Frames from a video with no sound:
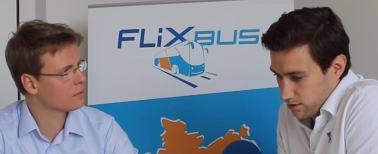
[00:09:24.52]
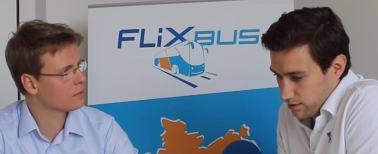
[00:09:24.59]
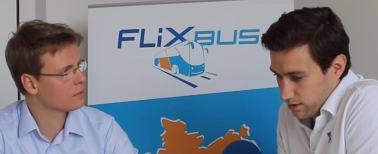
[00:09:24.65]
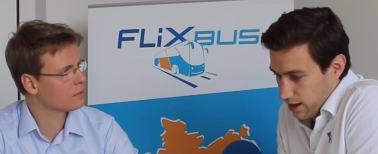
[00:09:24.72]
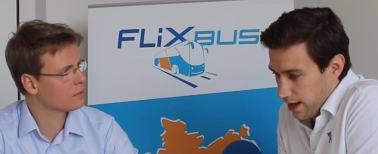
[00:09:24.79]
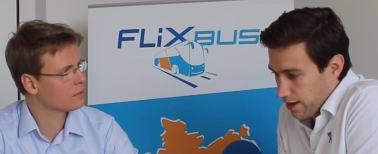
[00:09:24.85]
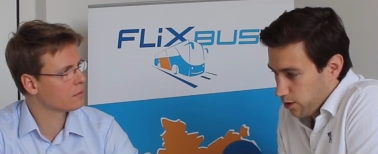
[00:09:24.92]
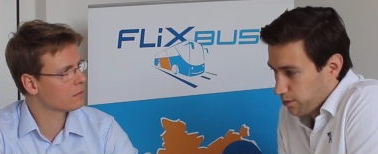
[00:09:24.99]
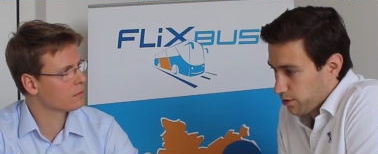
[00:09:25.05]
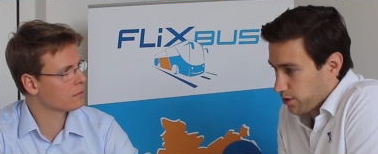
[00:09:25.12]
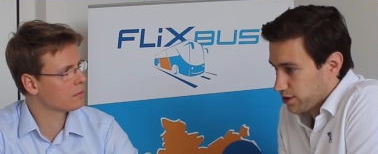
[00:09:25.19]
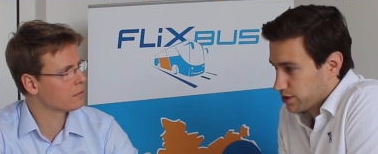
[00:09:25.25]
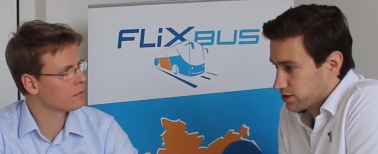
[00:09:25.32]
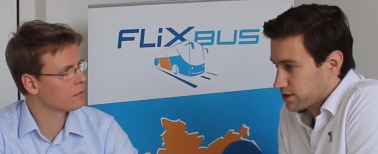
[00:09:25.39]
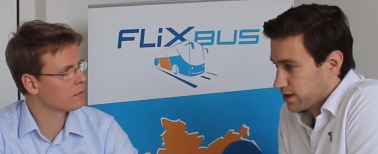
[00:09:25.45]
Speaker 1: line
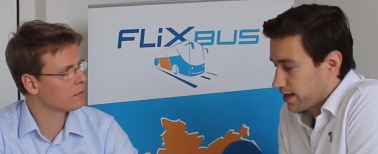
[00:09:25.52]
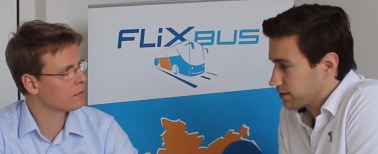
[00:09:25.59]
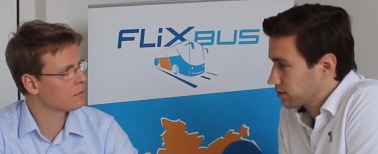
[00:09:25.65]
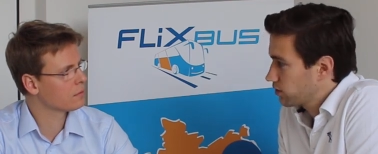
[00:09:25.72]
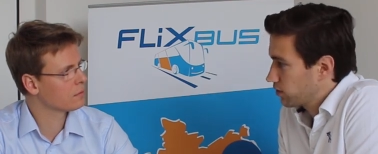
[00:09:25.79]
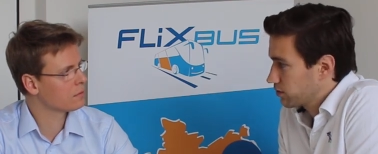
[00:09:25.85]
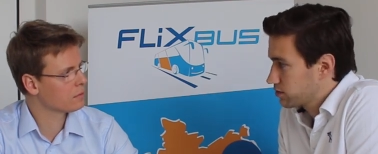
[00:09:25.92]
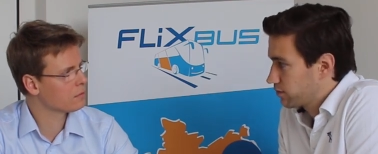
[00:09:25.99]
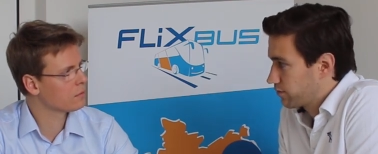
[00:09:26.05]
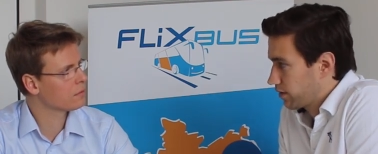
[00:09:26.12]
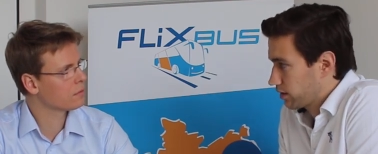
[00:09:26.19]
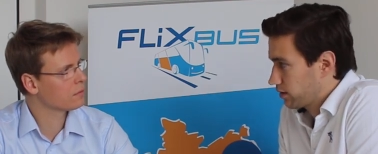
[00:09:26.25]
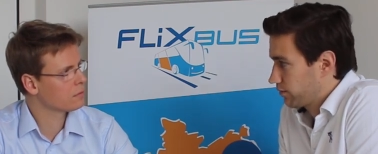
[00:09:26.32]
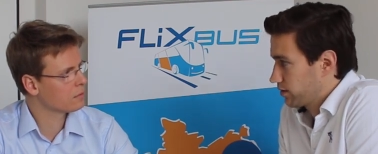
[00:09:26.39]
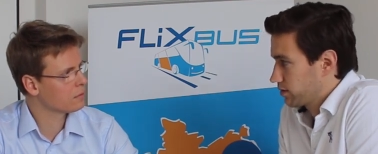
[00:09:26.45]
operations as cost
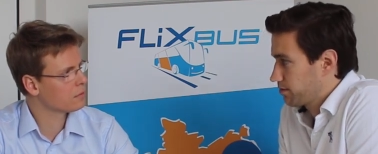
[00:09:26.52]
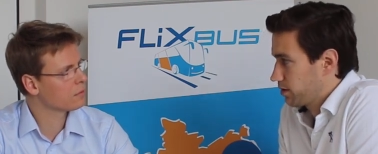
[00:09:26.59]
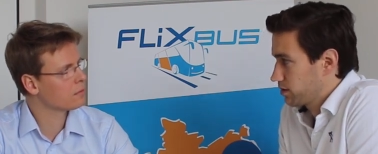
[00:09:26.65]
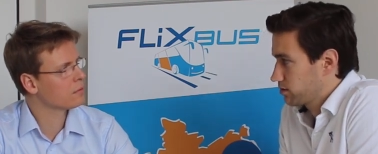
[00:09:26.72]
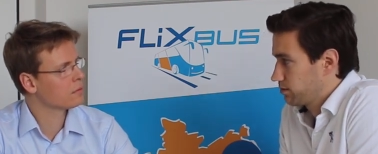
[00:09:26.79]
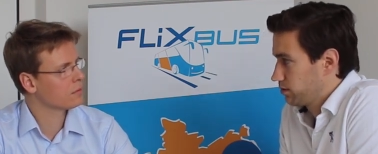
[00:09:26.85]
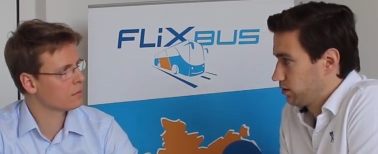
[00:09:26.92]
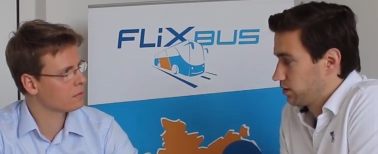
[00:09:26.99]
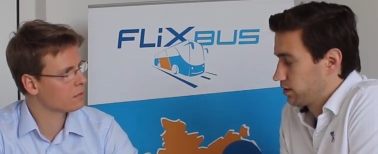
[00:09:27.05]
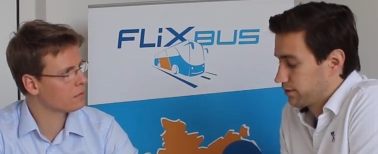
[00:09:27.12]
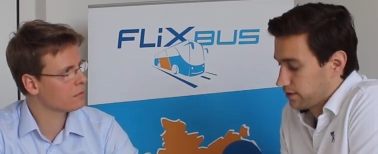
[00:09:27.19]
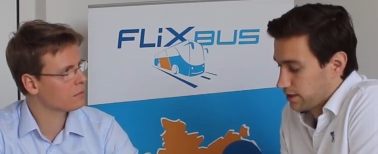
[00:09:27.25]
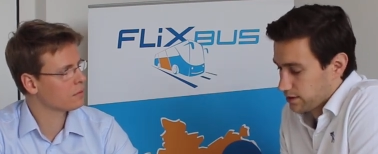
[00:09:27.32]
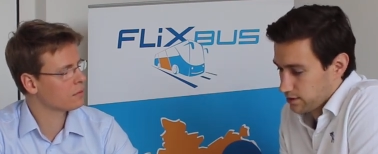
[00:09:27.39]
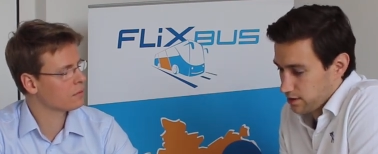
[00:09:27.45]
effective as possible,
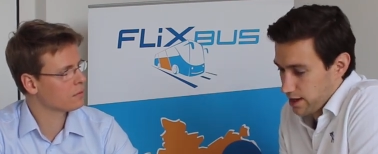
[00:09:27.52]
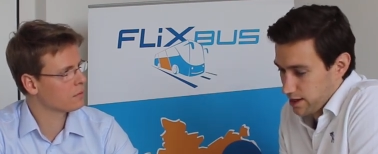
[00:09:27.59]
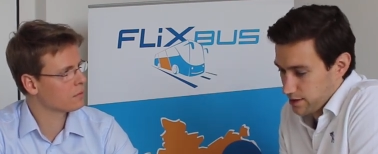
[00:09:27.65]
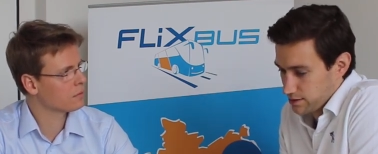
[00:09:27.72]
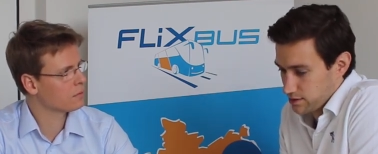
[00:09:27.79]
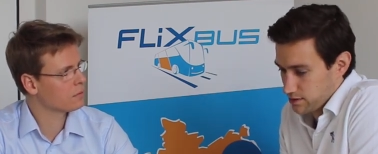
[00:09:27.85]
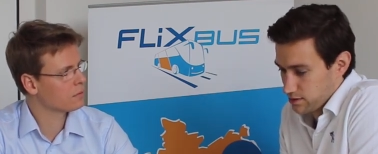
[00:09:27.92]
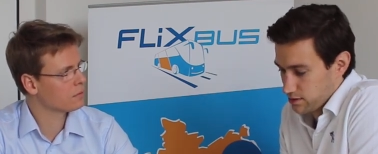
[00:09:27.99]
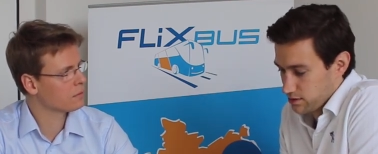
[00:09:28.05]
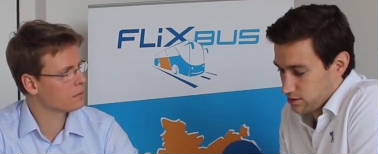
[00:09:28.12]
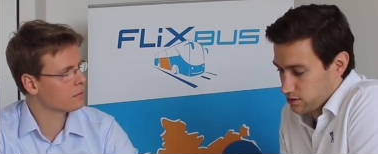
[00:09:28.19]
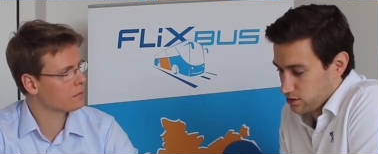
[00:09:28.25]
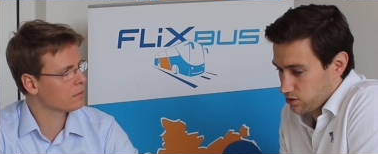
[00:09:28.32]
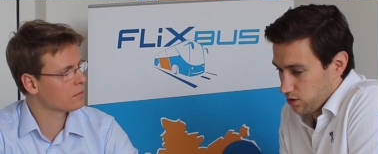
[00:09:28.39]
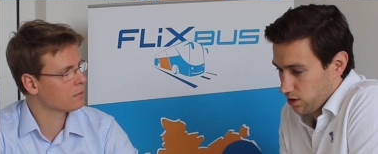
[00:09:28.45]
and that has
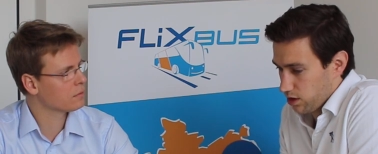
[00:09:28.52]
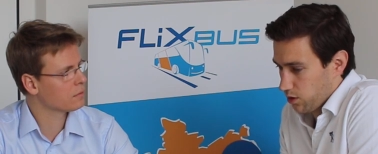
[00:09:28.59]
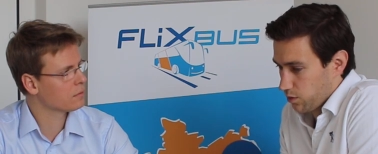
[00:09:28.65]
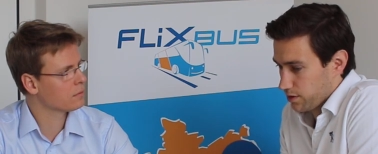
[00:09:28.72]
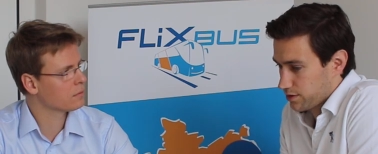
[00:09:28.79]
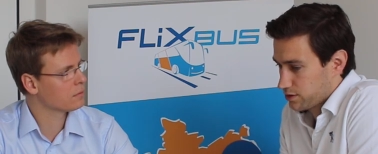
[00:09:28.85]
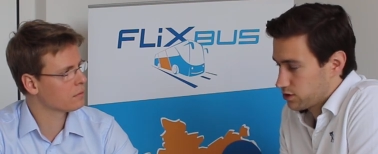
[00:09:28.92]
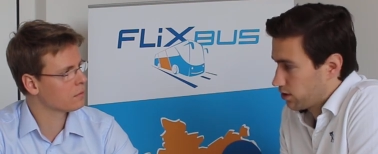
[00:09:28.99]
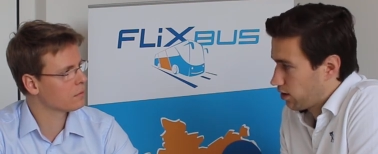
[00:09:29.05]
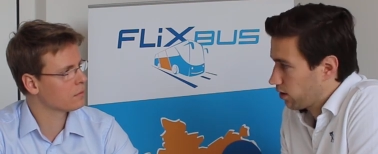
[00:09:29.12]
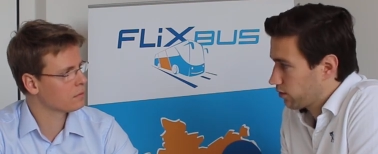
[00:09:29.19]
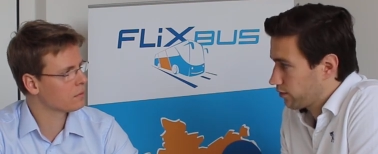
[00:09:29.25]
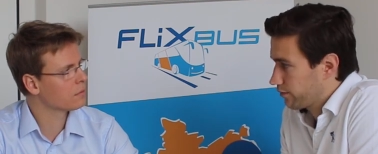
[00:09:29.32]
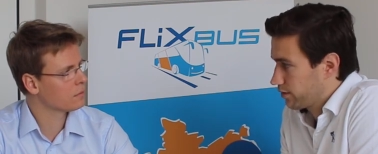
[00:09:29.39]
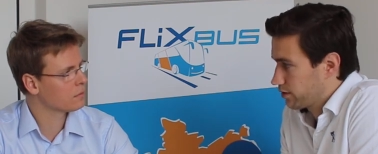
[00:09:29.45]
to do a lot with
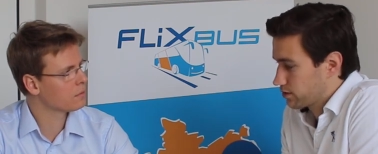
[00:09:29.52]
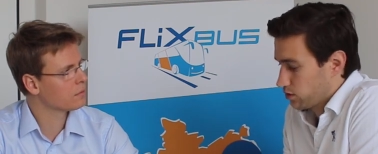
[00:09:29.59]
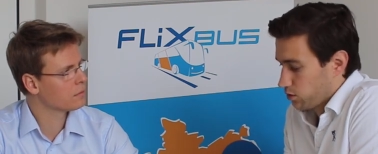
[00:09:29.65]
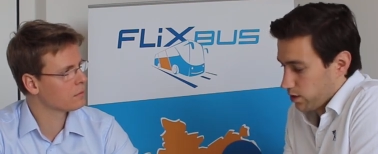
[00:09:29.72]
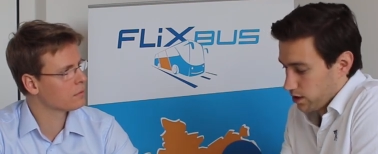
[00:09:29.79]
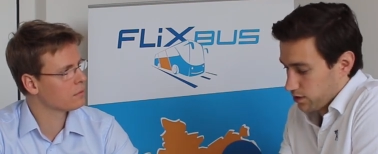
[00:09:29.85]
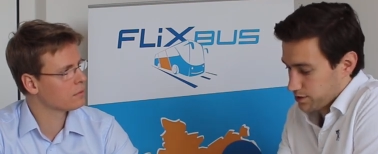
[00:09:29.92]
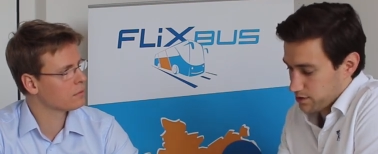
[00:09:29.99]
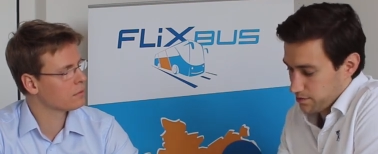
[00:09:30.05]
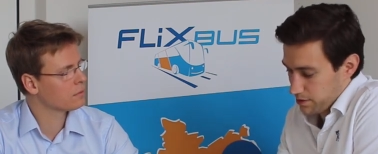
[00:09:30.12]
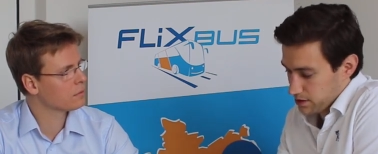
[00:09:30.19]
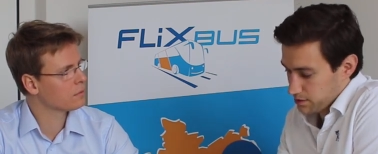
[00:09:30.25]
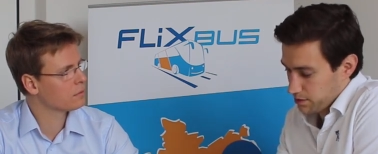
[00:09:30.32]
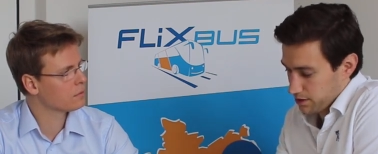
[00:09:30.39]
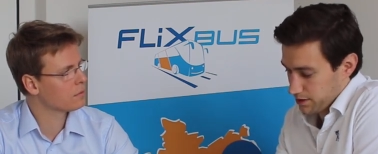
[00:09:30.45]
geography. So where is the
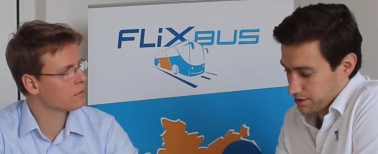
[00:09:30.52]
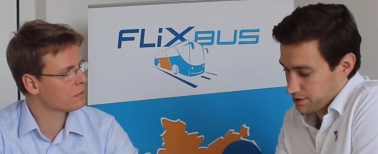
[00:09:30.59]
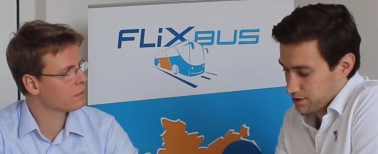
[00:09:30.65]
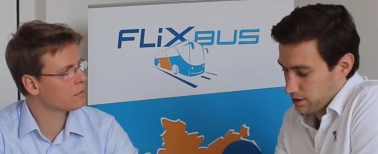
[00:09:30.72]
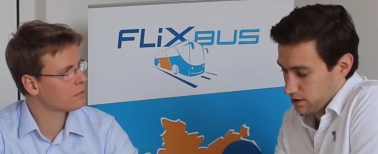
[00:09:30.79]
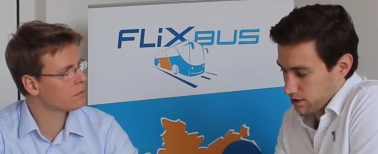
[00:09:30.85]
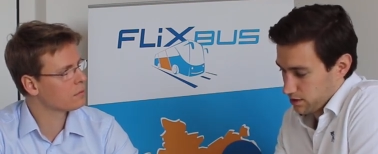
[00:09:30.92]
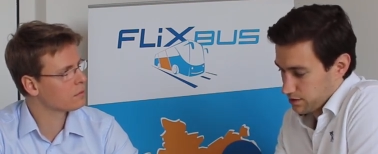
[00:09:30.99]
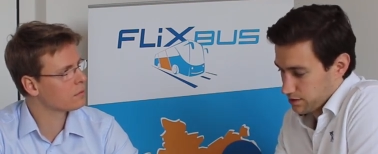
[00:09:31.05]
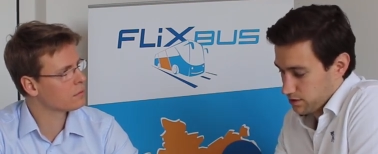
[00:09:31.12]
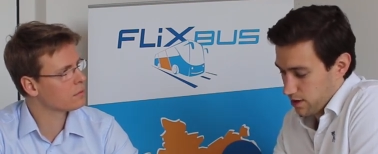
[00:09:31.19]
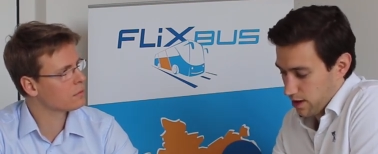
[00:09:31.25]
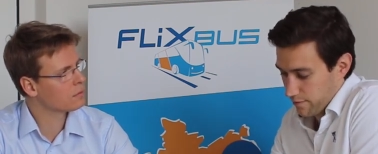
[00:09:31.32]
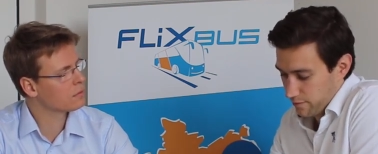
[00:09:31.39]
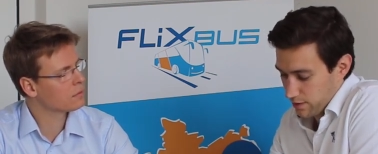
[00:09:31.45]
bus partner sitting? Because
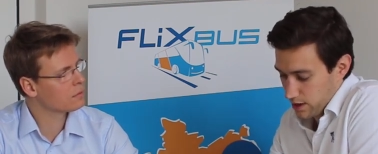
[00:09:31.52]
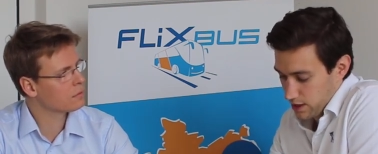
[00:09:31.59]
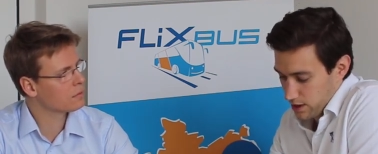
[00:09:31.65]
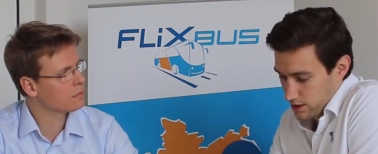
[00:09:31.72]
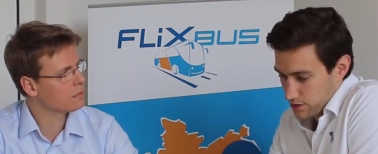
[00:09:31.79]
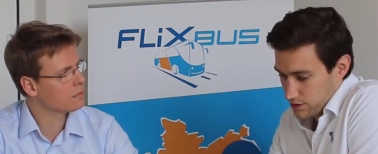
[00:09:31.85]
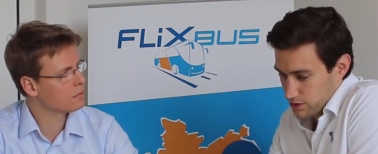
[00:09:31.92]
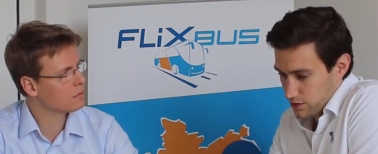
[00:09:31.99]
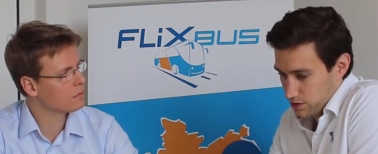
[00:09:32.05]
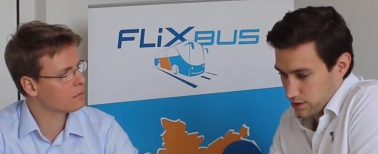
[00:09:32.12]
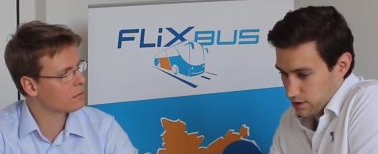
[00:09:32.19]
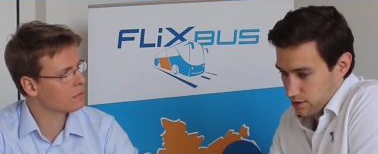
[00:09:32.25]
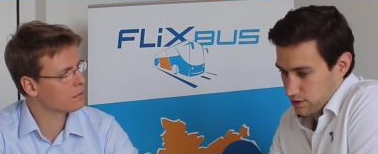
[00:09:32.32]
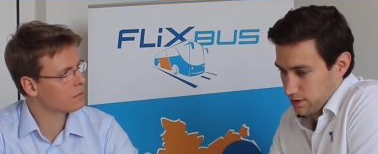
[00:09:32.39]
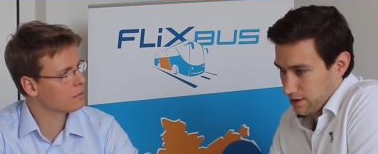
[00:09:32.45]
you have
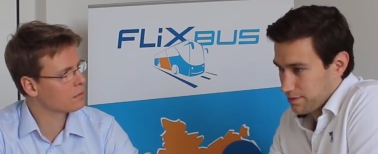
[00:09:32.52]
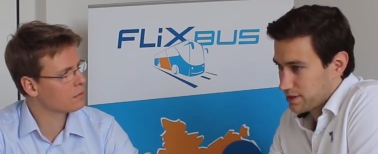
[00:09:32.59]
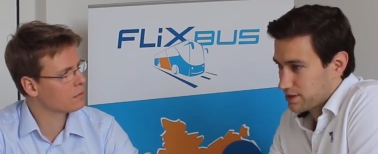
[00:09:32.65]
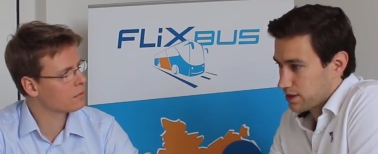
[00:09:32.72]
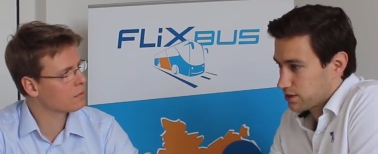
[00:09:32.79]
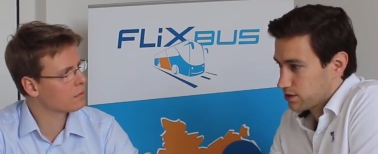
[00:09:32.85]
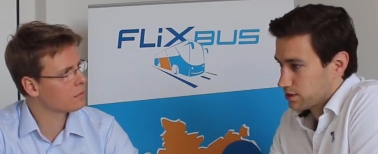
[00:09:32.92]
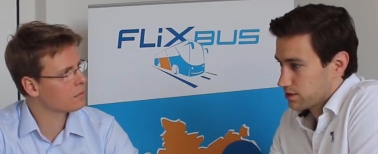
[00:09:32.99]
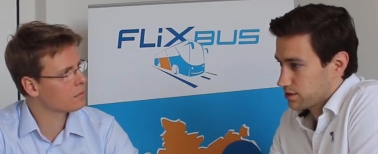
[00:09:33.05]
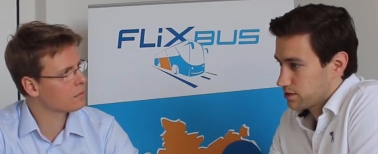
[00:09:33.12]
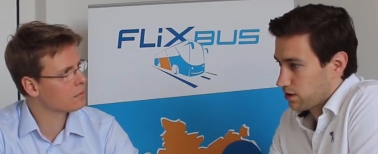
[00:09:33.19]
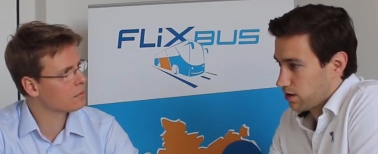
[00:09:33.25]
certain limitations